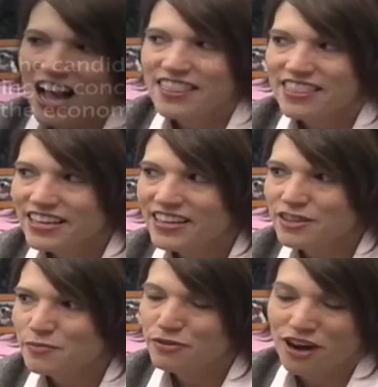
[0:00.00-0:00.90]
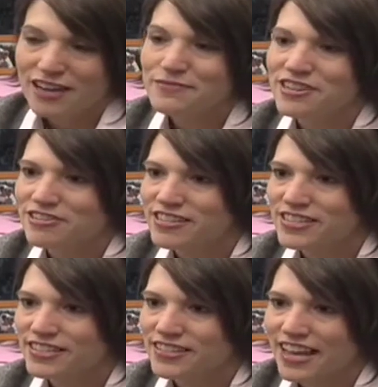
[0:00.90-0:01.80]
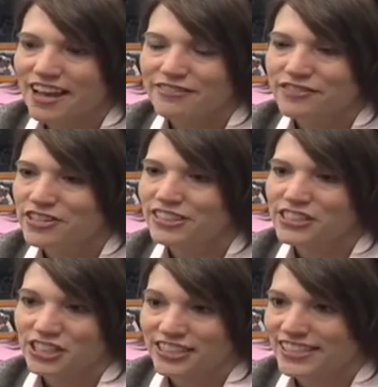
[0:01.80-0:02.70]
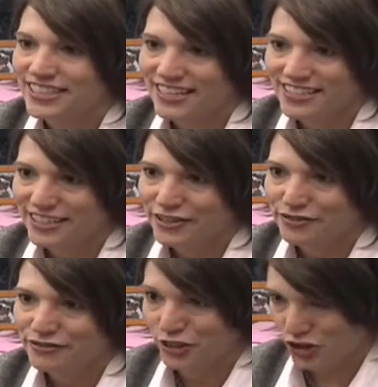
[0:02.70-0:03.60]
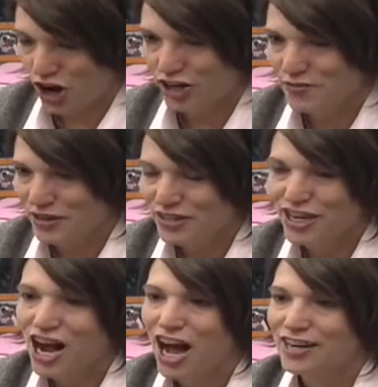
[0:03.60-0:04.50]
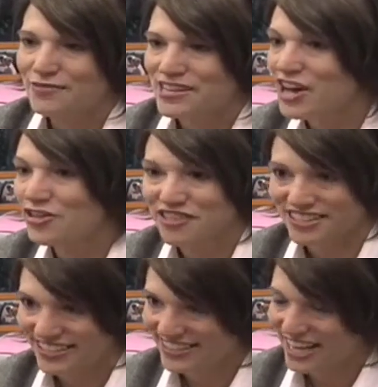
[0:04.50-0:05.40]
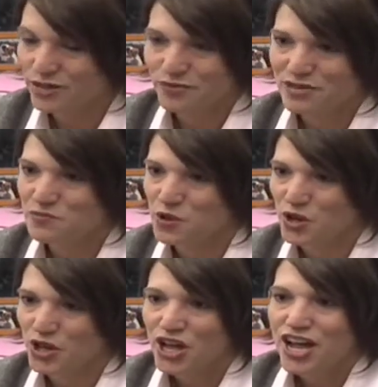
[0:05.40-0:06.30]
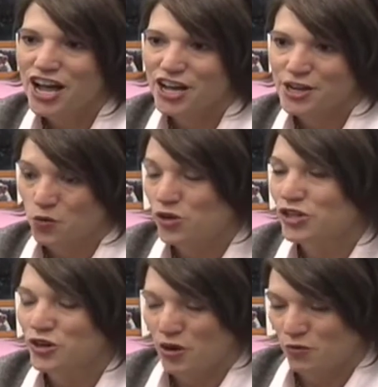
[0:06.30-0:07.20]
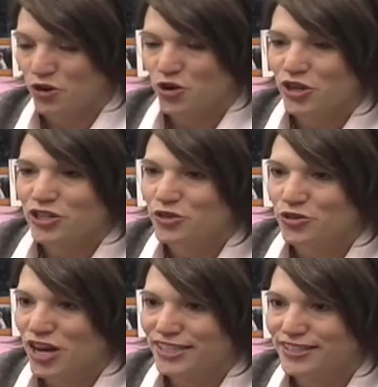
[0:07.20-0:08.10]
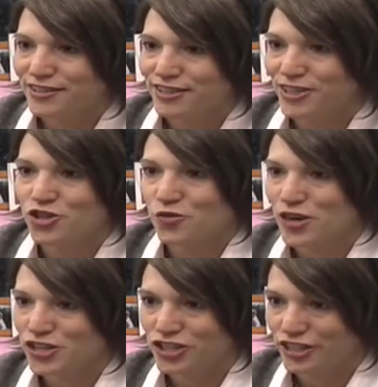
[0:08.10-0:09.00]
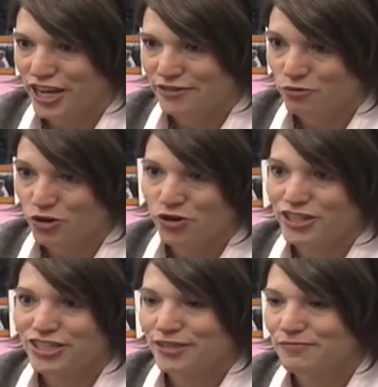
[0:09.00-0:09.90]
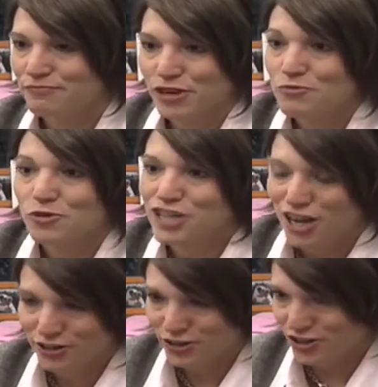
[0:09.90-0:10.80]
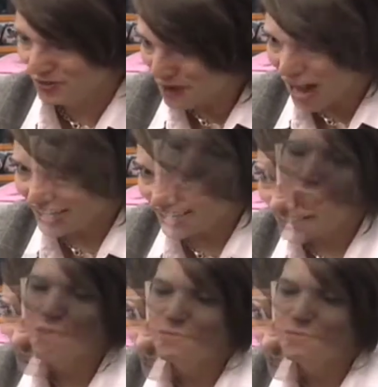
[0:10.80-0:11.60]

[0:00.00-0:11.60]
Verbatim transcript: I think in the primaries, they have very little incentive to talk about the economy other than to say to people, you know, we're, we're going to address the situation and we're going to bring more dollars to your pockets.